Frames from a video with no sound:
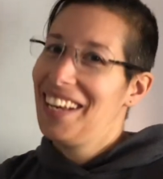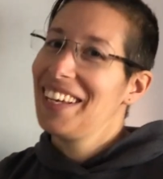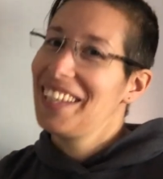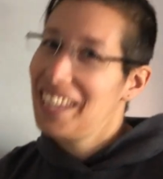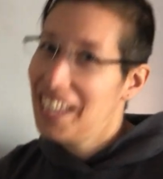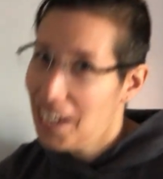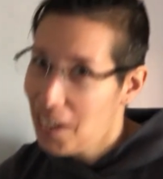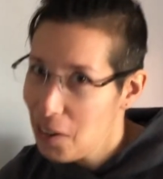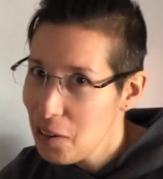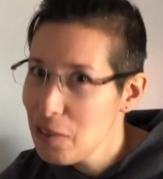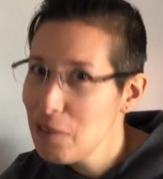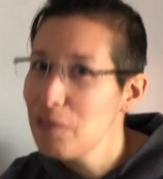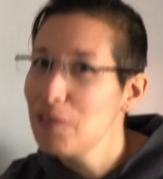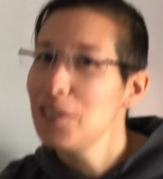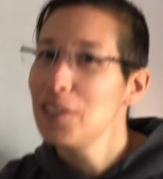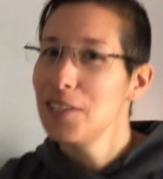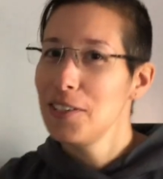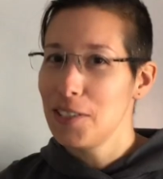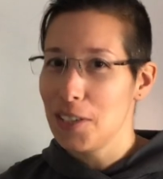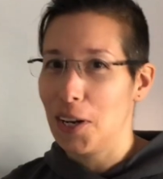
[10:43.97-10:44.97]

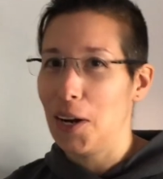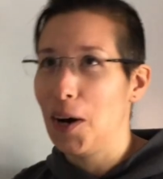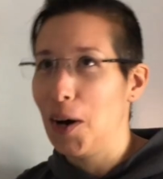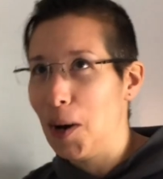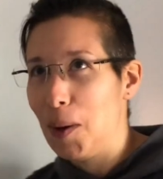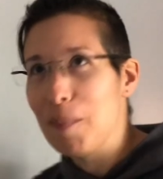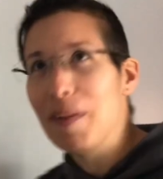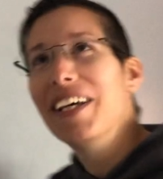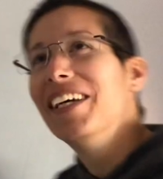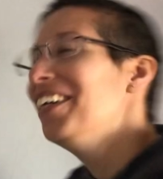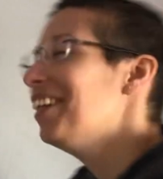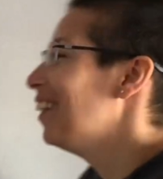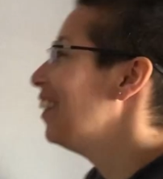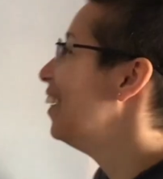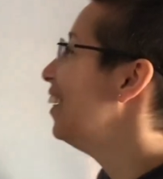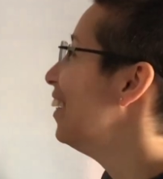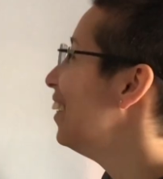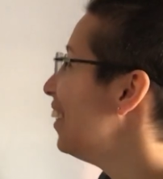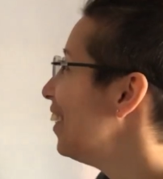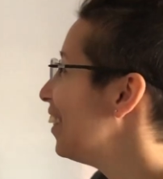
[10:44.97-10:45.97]
careful job
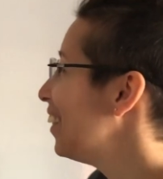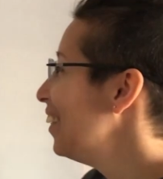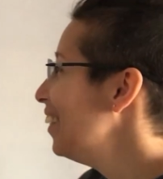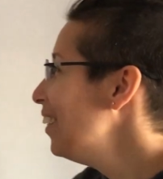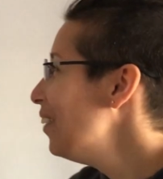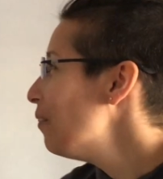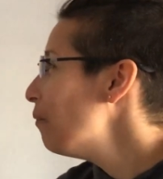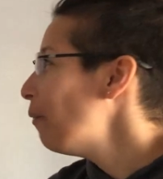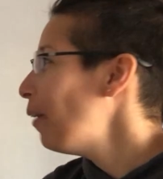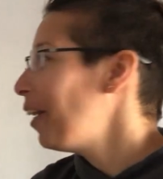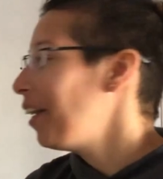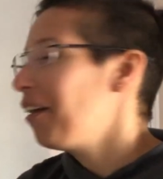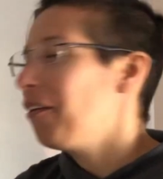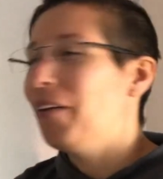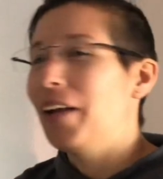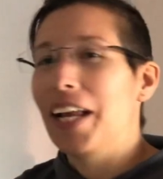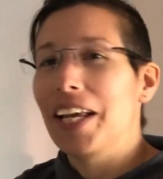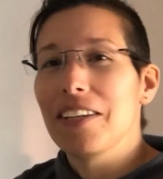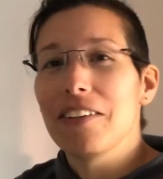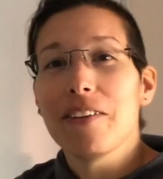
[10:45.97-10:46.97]
when
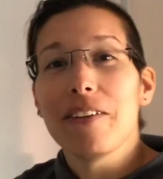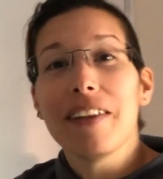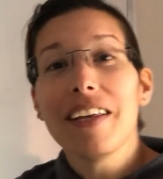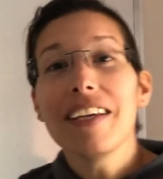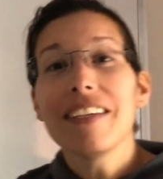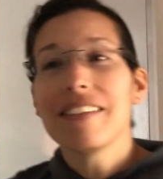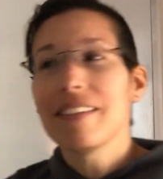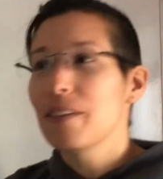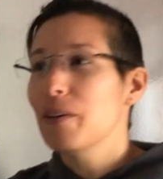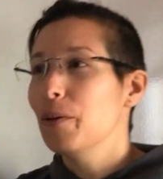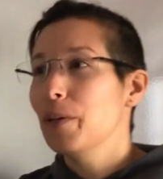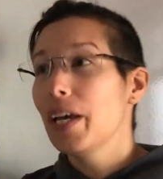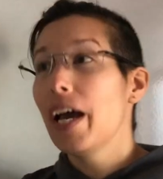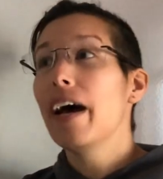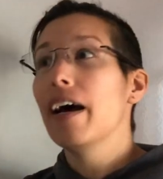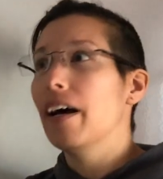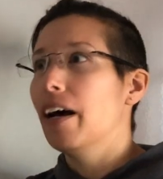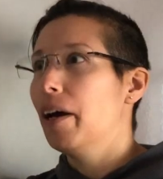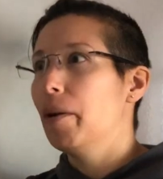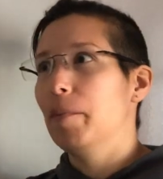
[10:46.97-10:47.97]
I do this. So
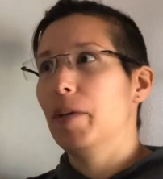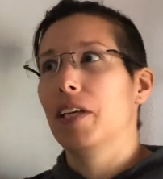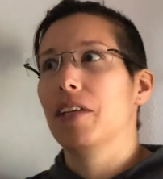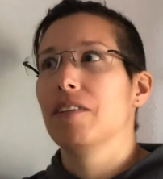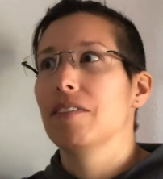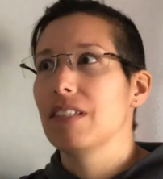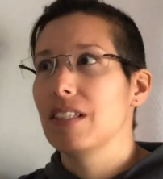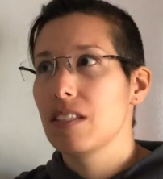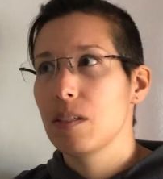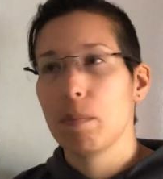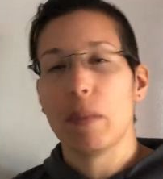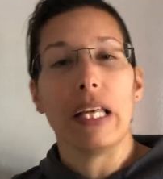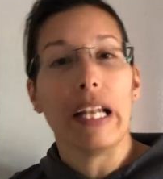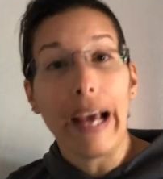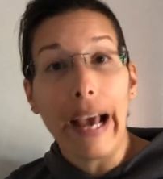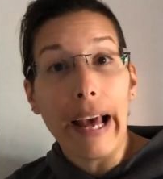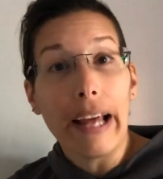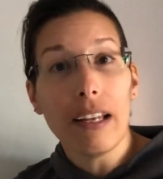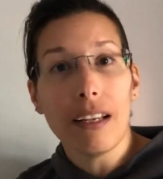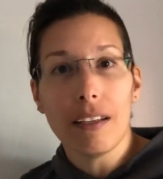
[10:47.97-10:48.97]
yeah, I mean, speed
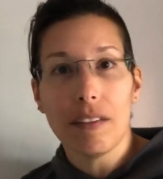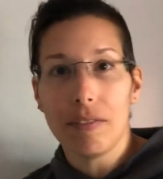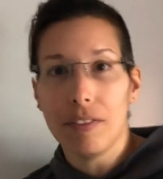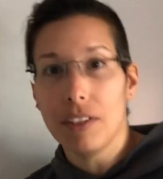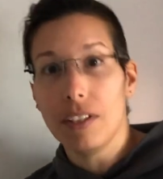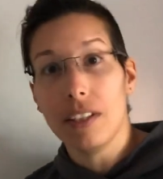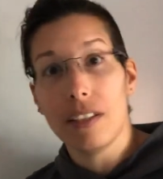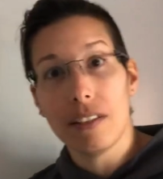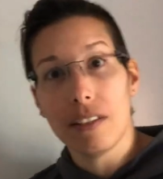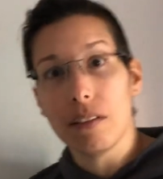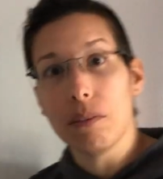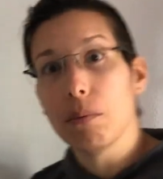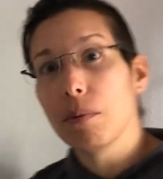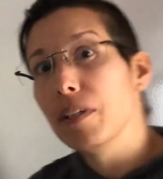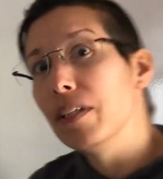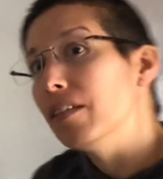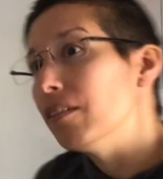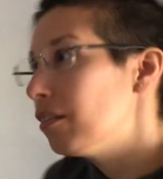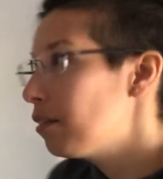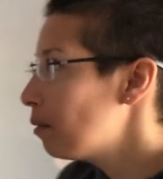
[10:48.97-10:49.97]
ahead if you need to,
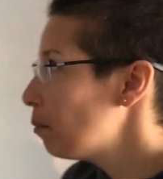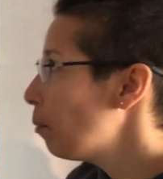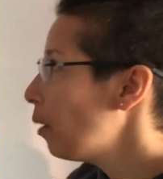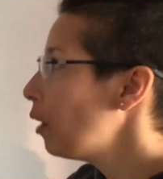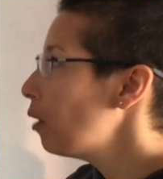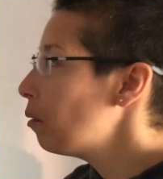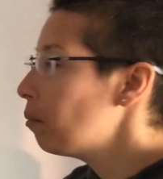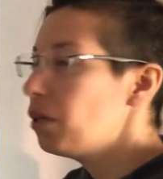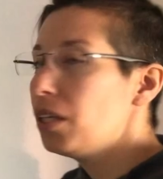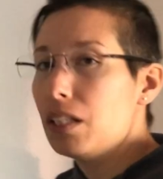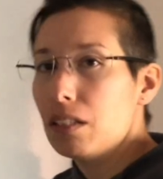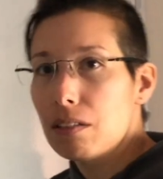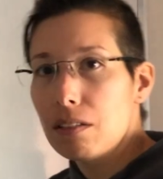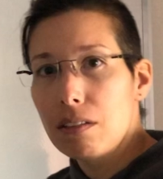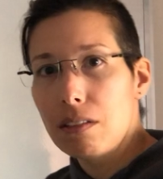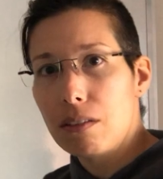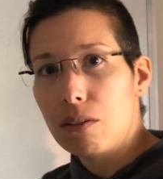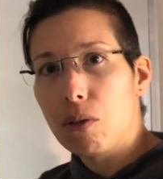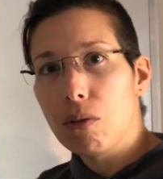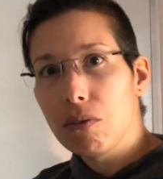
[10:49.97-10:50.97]
please, by all means.
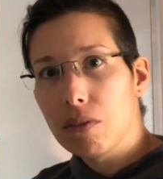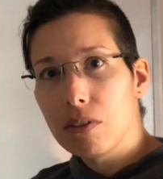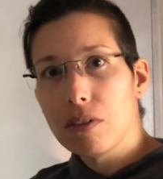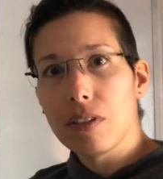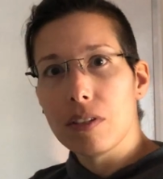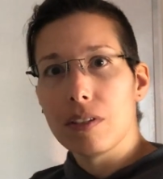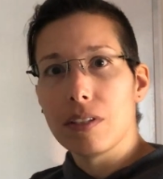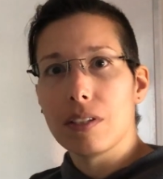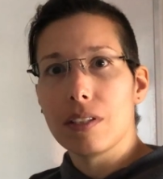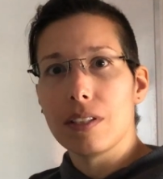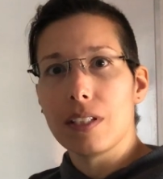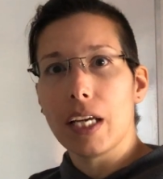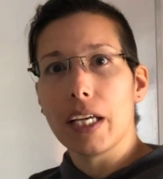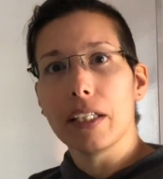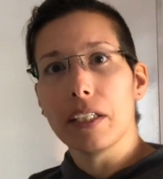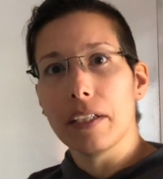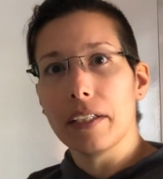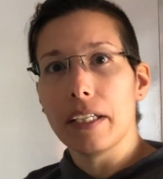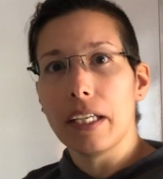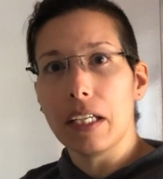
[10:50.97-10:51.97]
Don't just stand
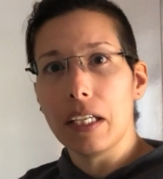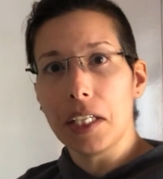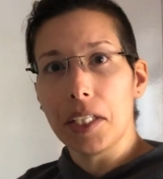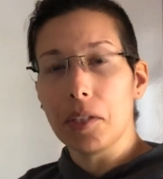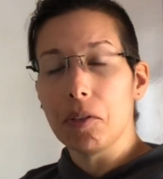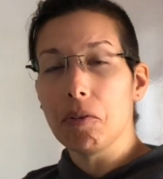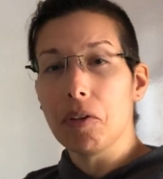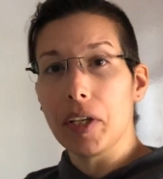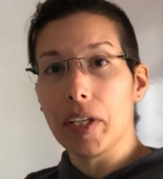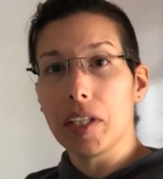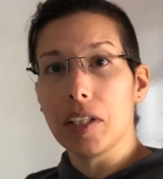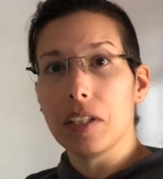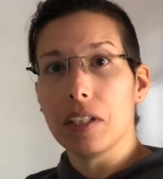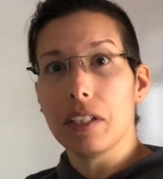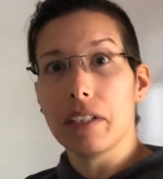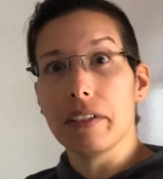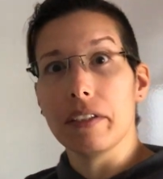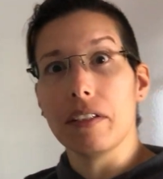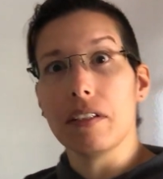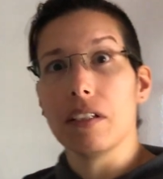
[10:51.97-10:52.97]
there getting annoyed and
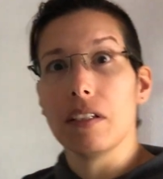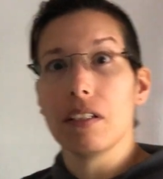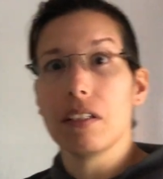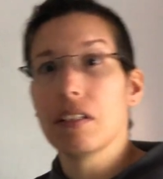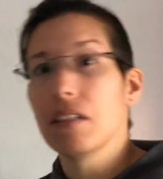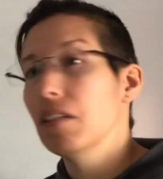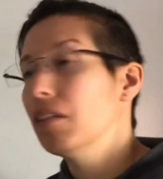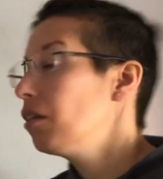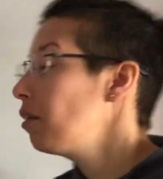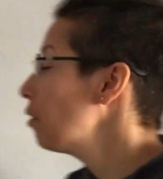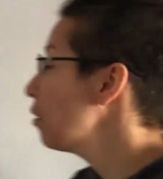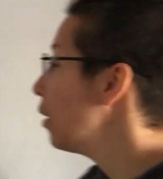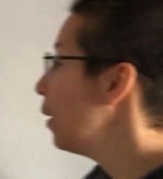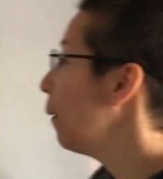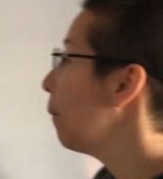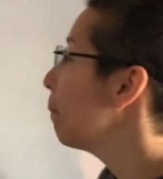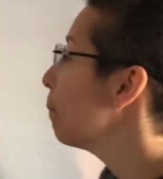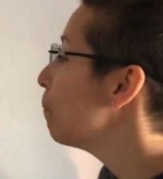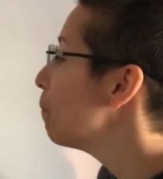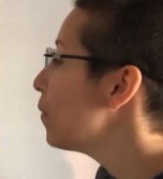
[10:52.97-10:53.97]
irritated. Okay,
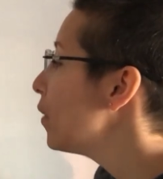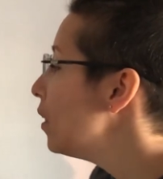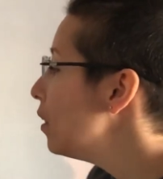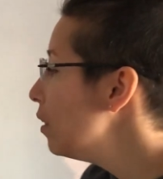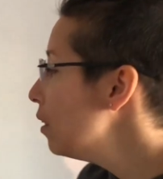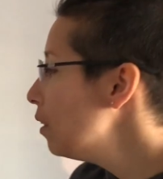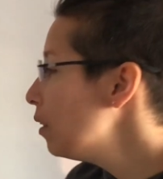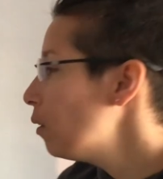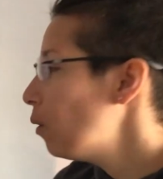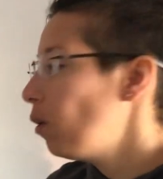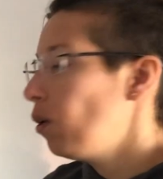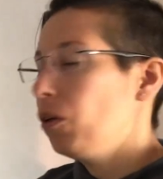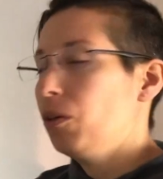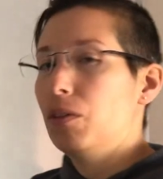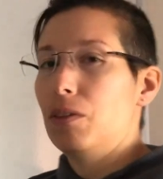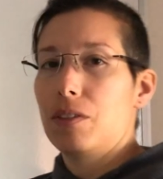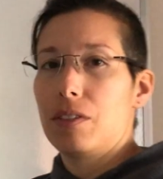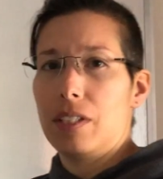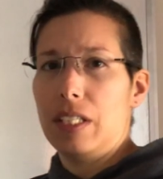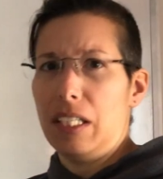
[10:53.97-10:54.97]
oh,
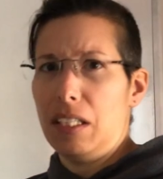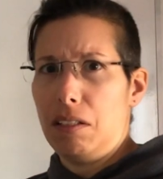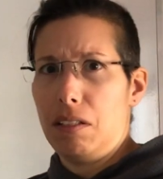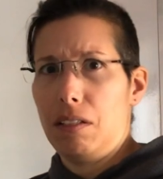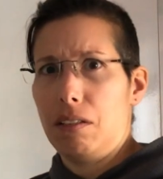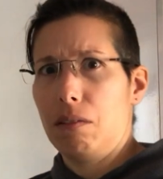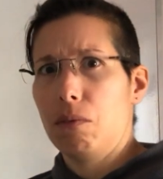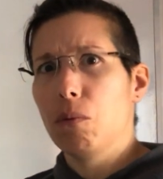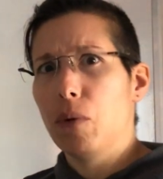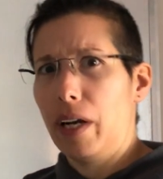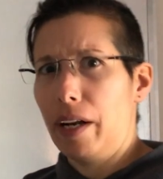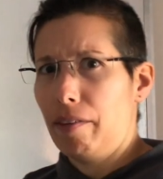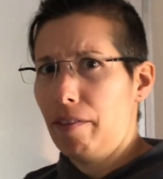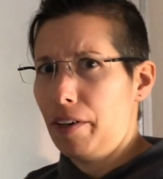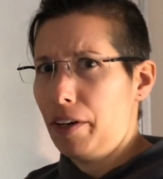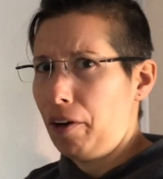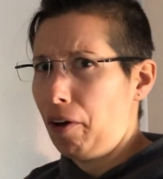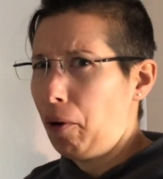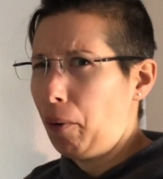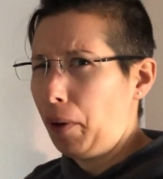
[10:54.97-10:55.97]
sit, whatever
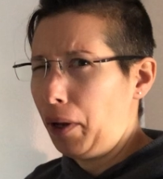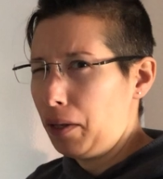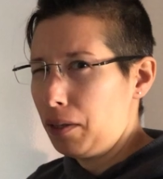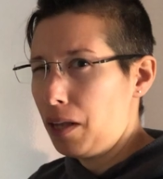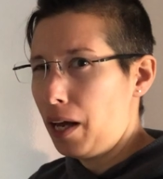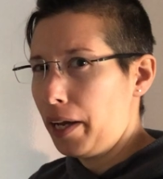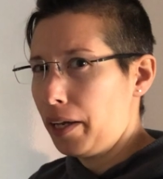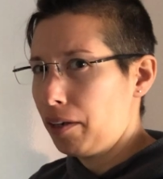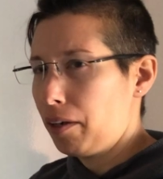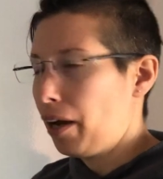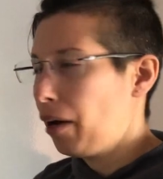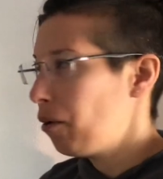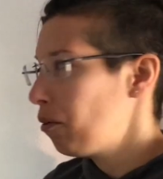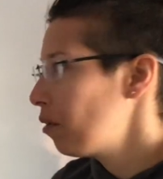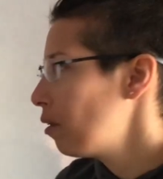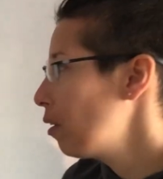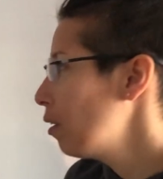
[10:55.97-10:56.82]
you're doing, lying down.